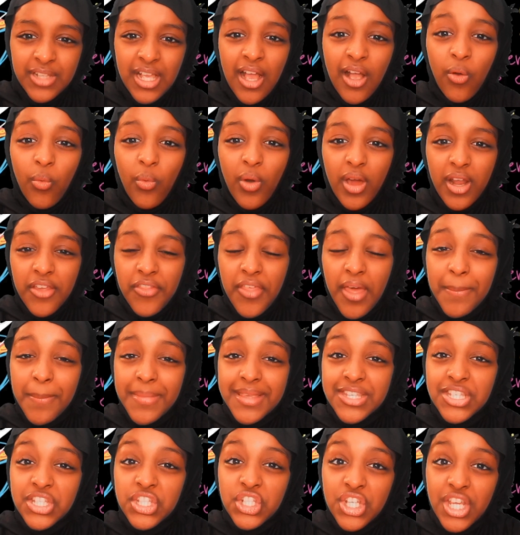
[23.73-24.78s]
One of them
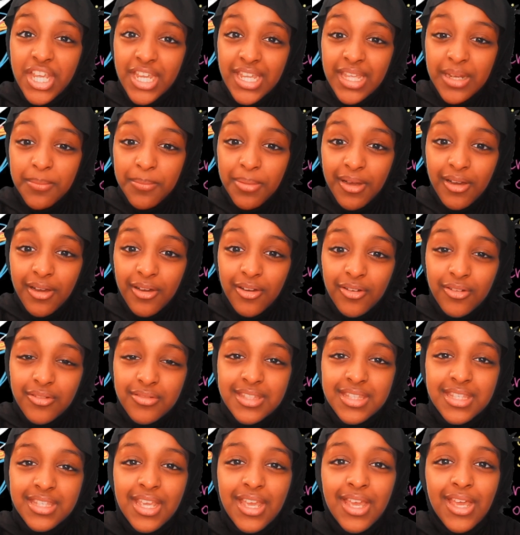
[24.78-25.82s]
is chicken
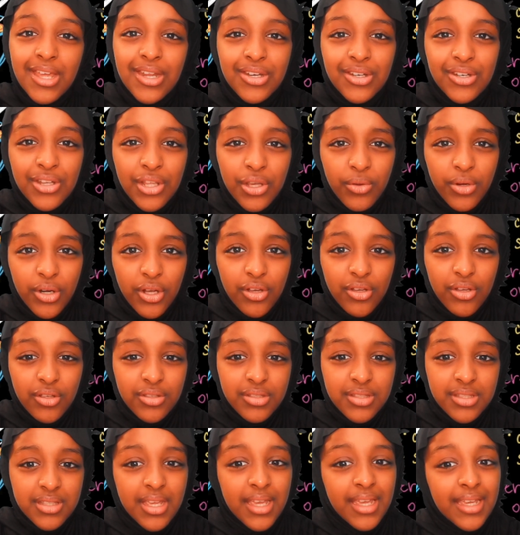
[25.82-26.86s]
bones,
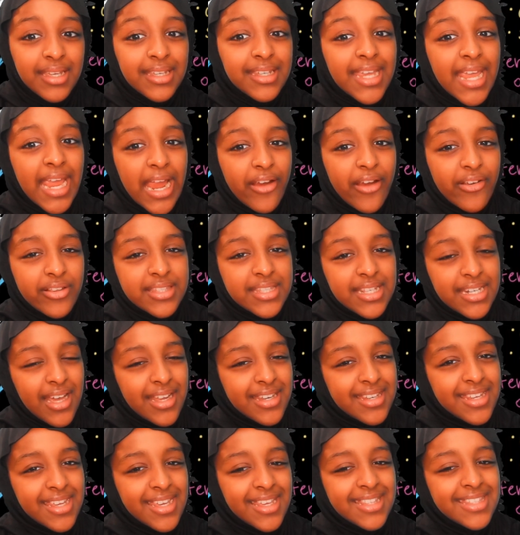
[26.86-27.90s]
noodles, carrots and
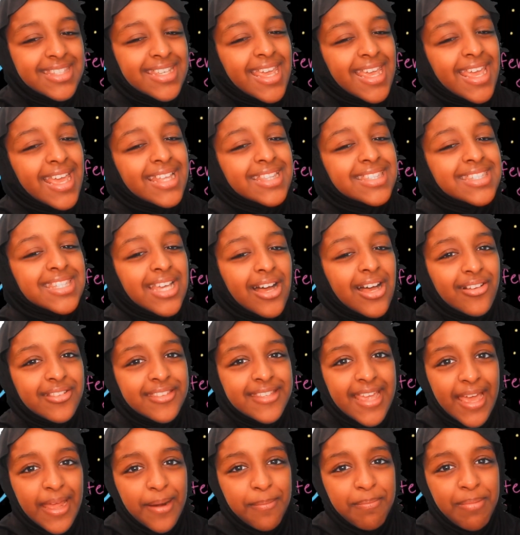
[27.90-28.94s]
onions, and salt
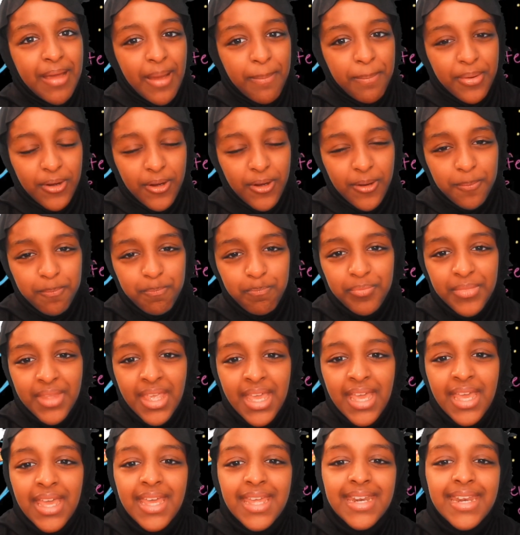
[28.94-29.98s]
and pepper.
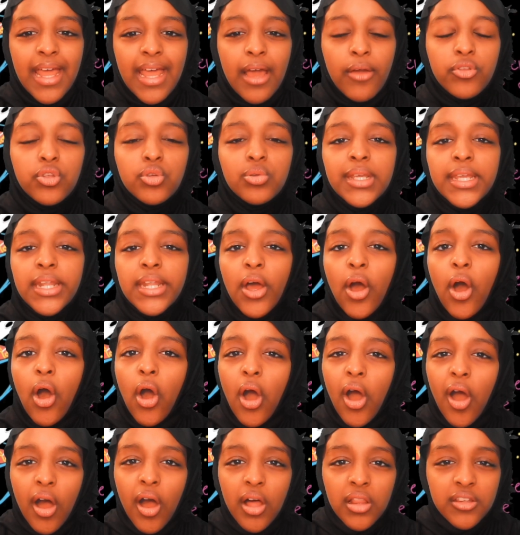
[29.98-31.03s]
Now you need
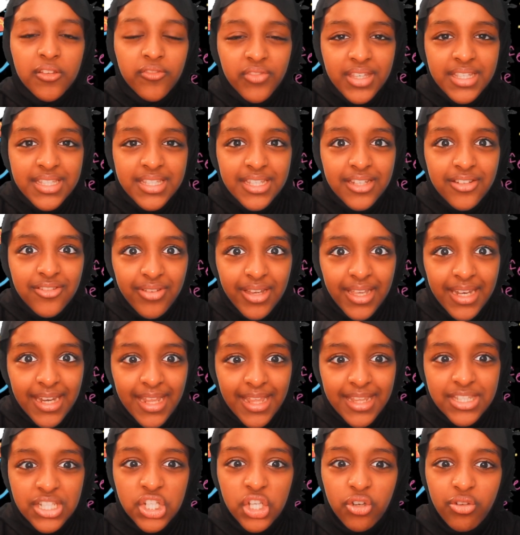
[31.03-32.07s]
all of these
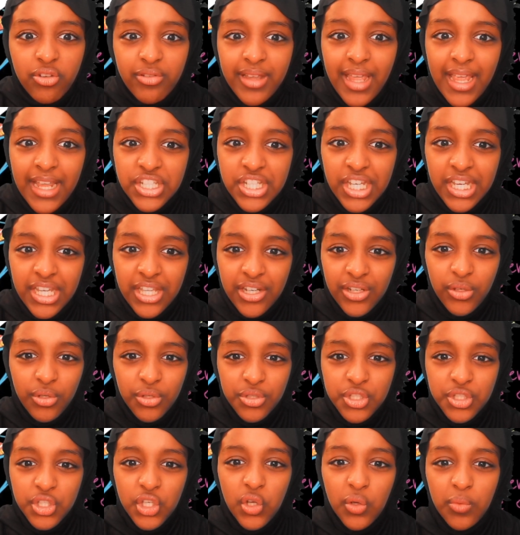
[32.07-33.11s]
ingredients to create chicken noodle
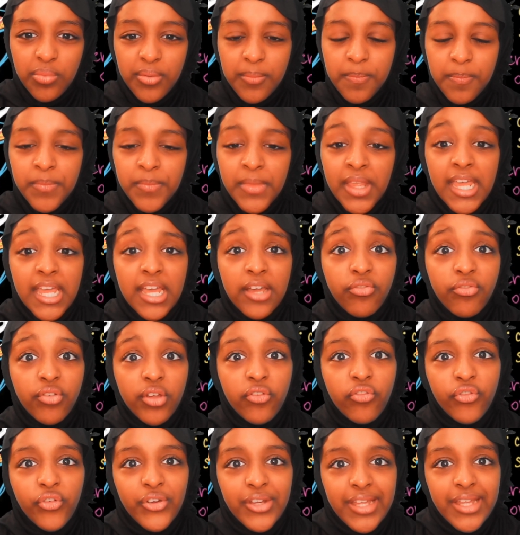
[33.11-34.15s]
soup. If we
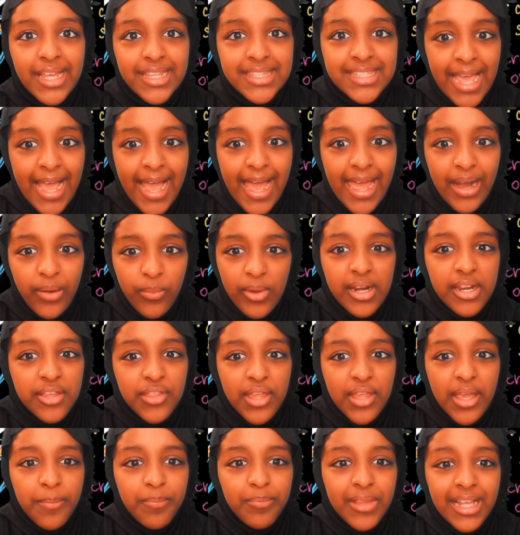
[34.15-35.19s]
forget to add one of
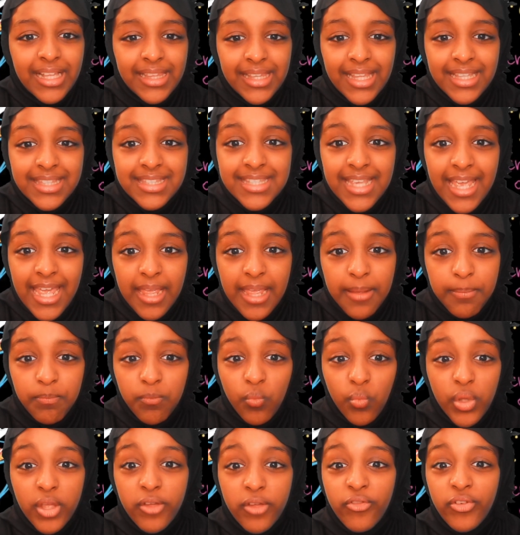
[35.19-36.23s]
them, like let's say
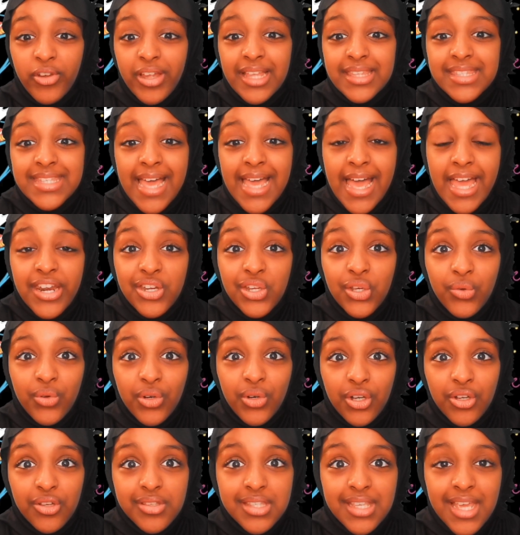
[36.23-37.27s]
we forget to add
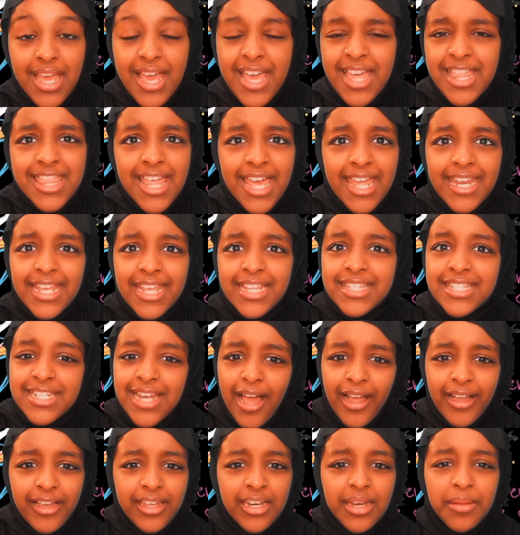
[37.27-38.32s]
noodles, then it's
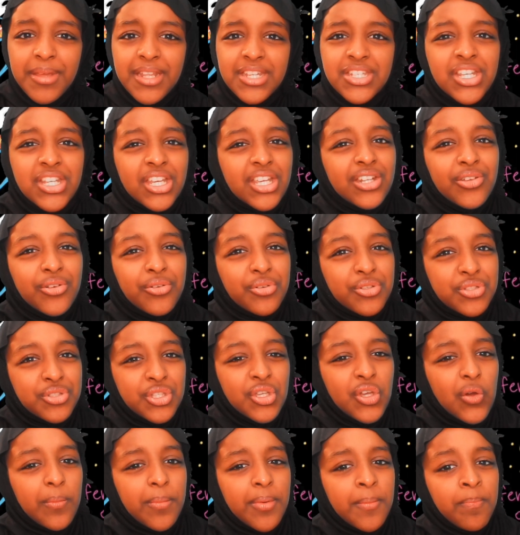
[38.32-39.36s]
not going to be chicken noodle
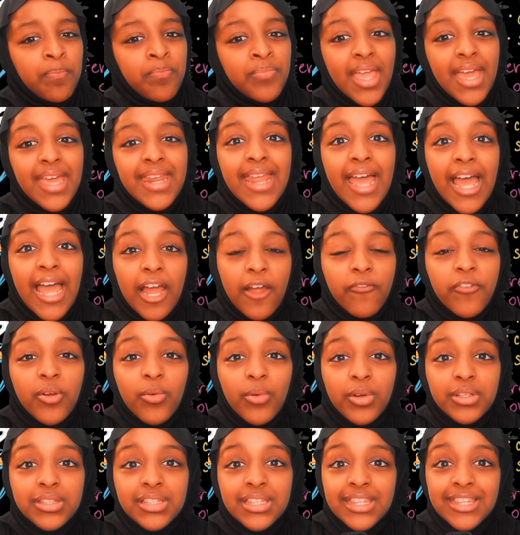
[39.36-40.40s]
soup. And
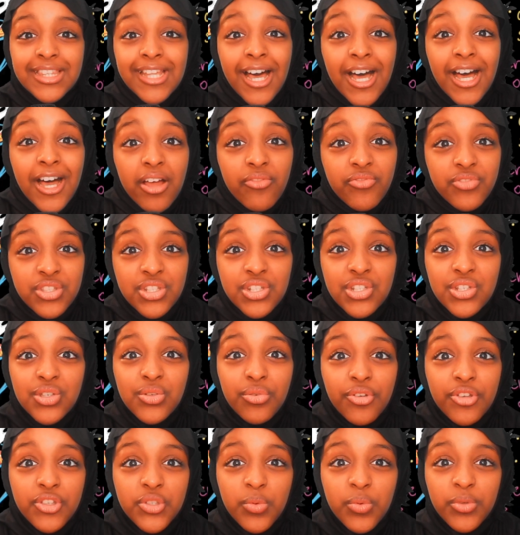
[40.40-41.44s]
everyone loves
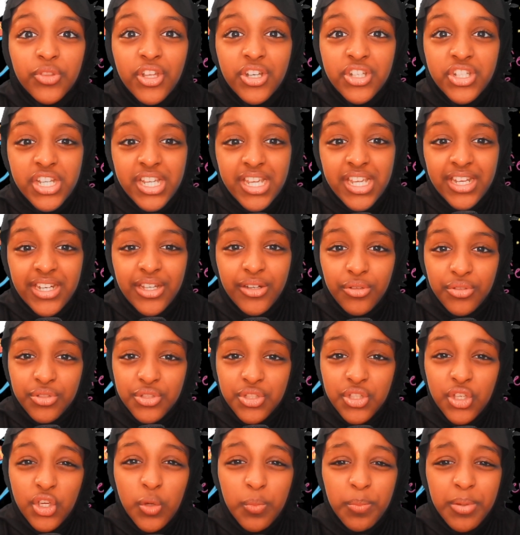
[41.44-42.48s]
noodles with their chicken noodle
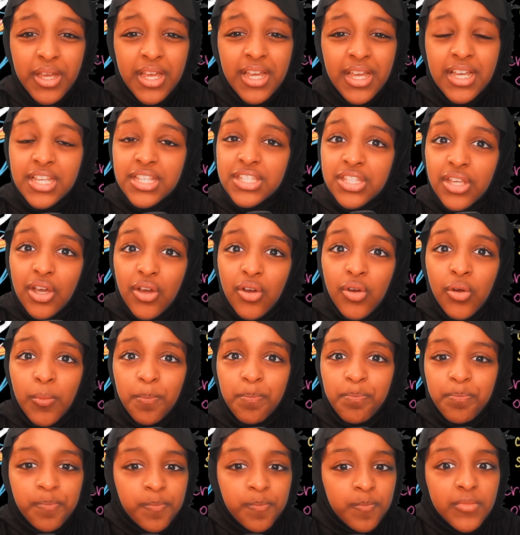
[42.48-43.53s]
soup, so
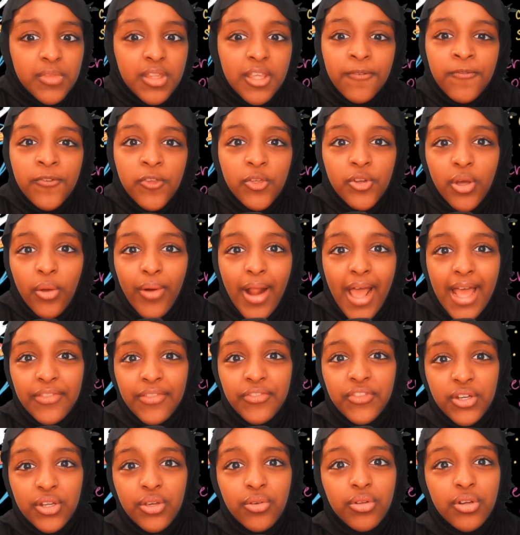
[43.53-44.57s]
if you don't add
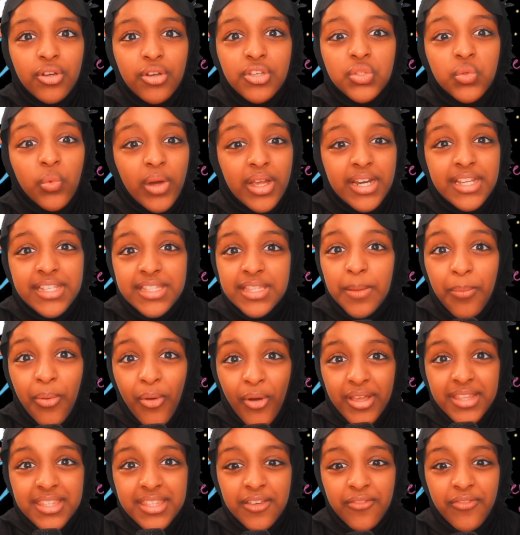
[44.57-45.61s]
the noodles, what is the
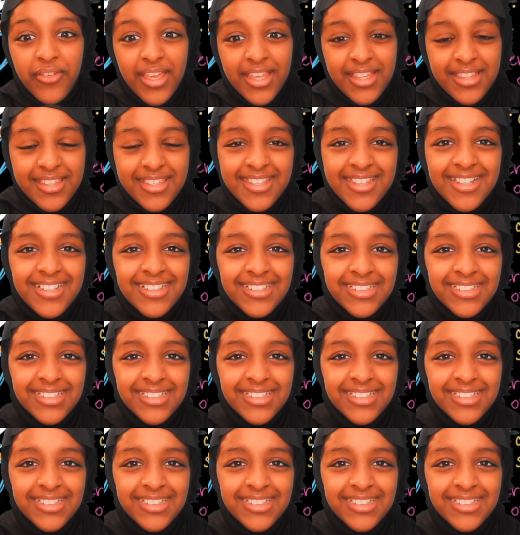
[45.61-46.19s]
point of it?